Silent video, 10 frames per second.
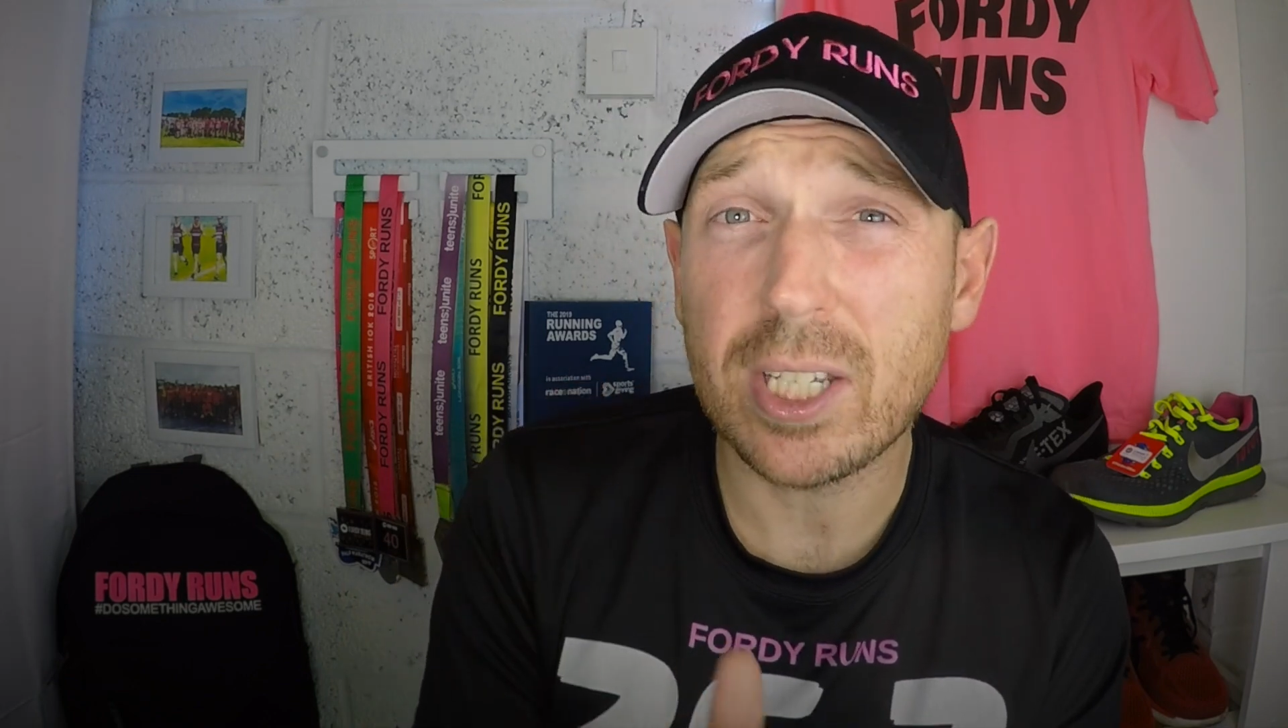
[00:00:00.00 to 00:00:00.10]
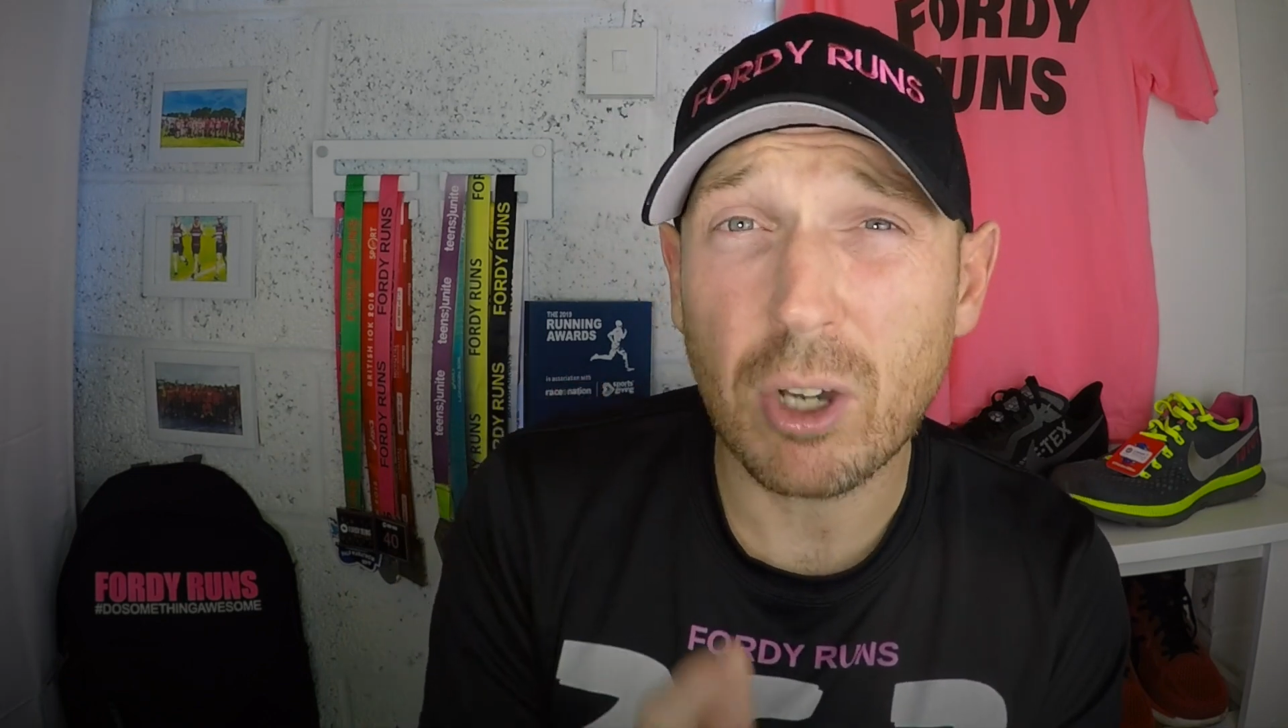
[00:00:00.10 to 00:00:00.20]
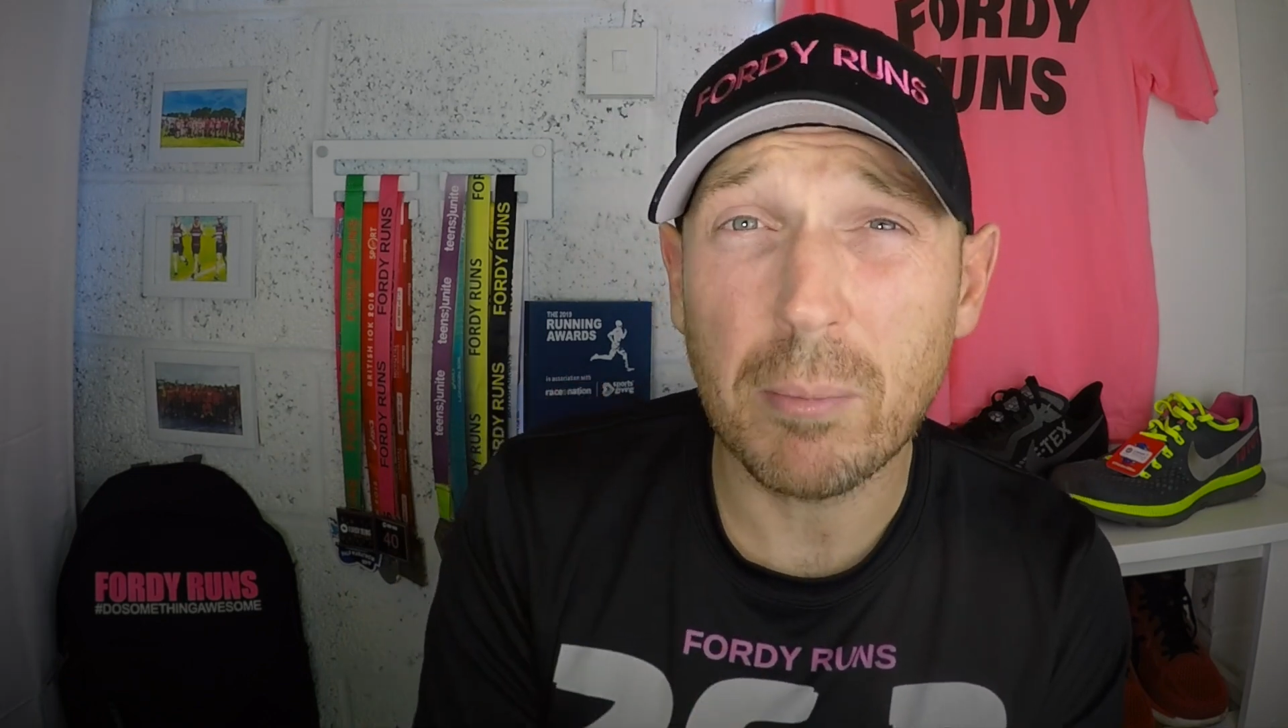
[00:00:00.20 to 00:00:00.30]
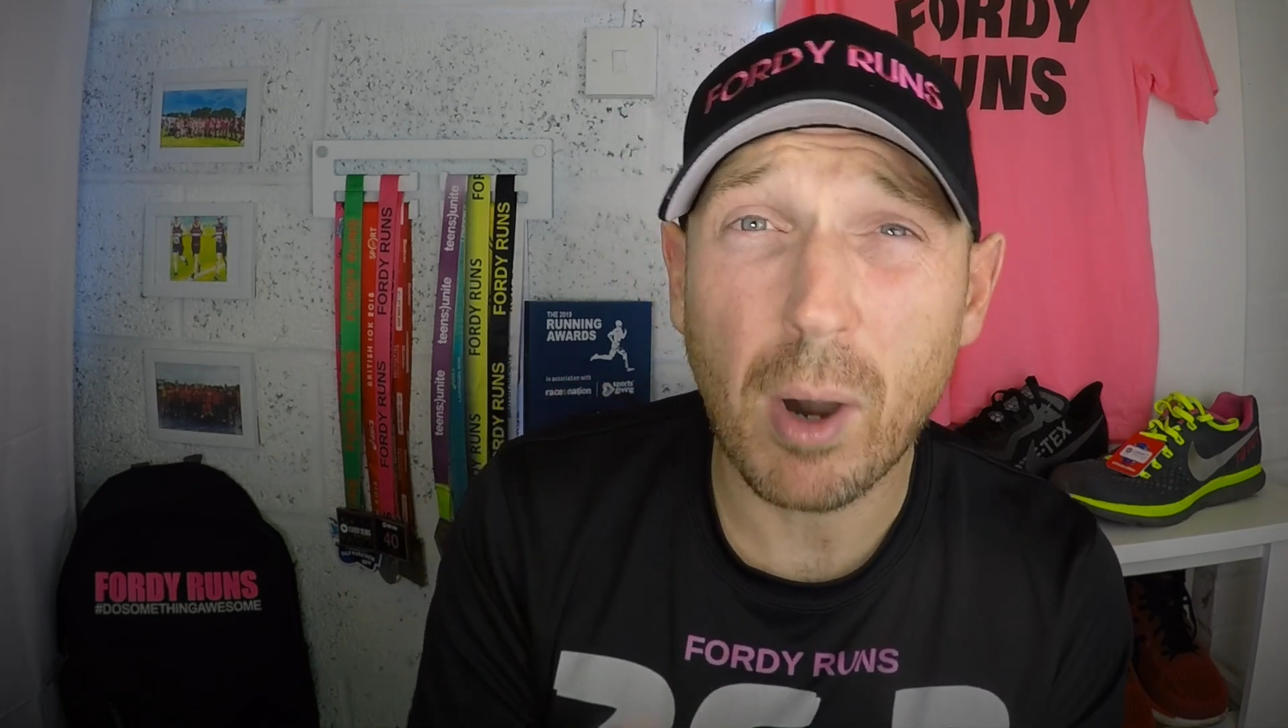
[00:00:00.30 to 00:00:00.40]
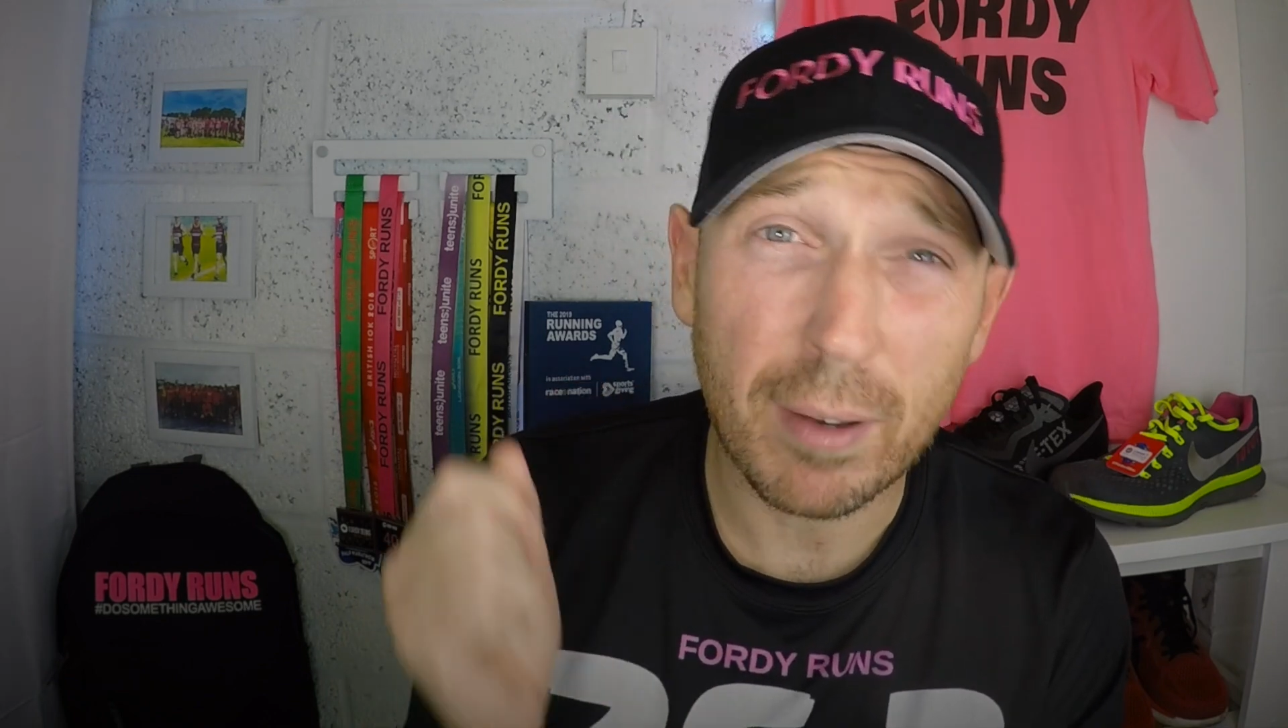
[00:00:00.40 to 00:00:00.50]

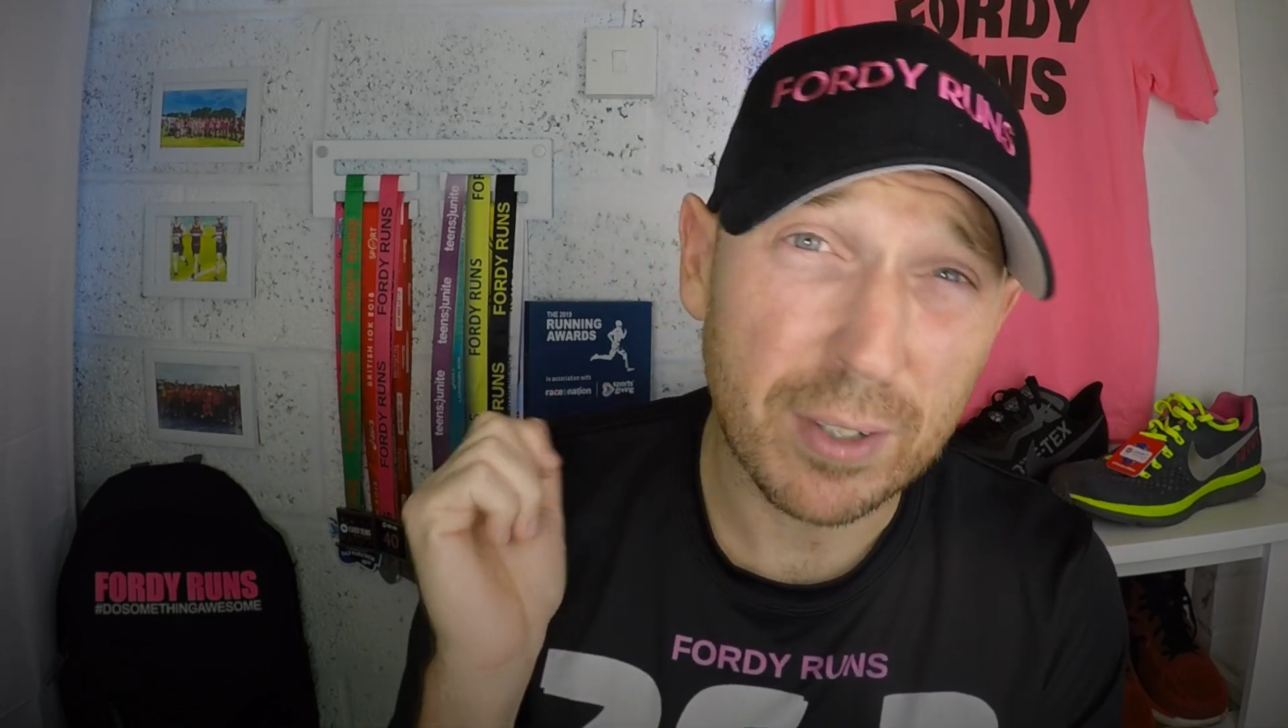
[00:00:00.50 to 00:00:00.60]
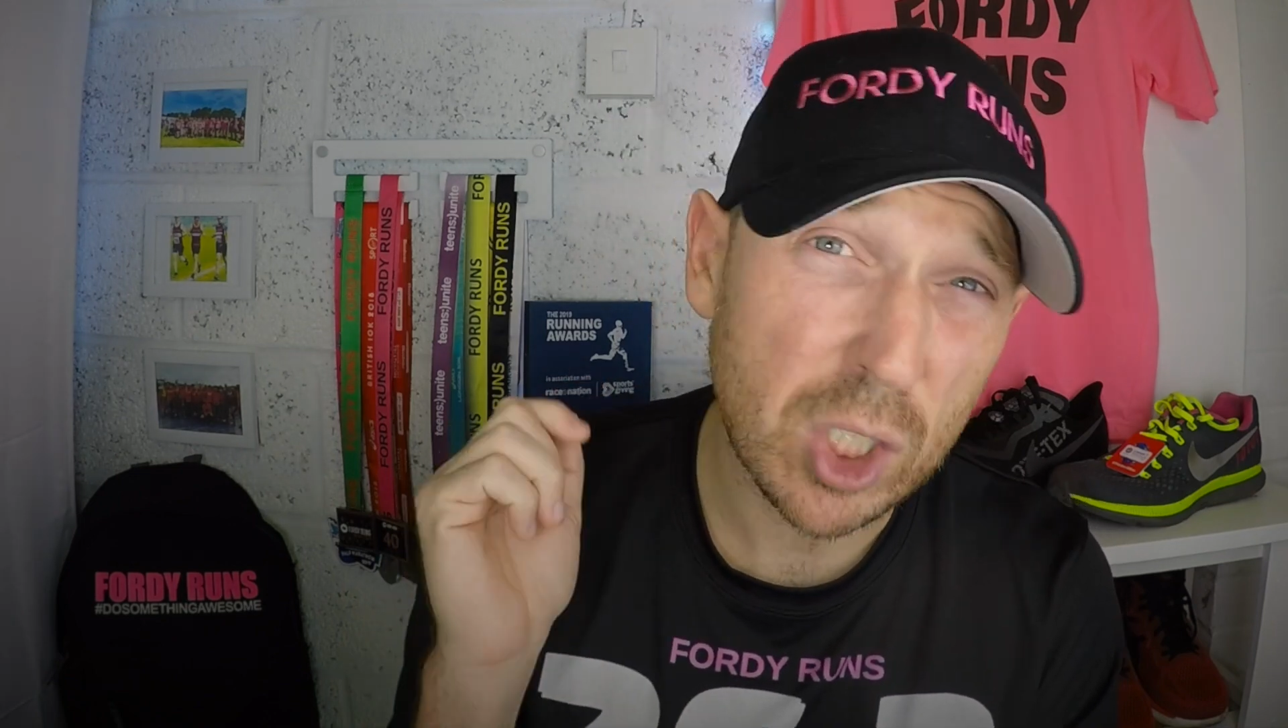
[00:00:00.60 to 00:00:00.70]
got mine for